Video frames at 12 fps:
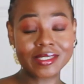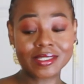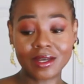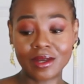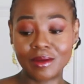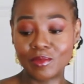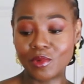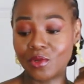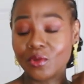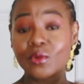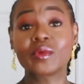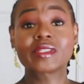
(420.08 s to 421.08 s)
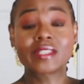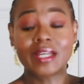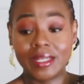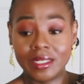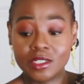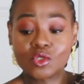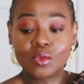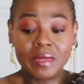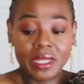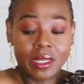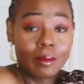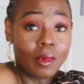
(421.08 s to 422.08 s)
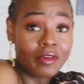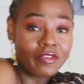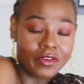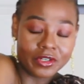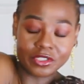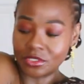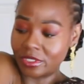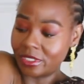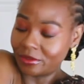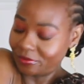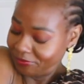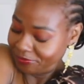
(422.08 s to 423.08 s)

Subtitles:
is how I'm going to restyle it to make it more functional.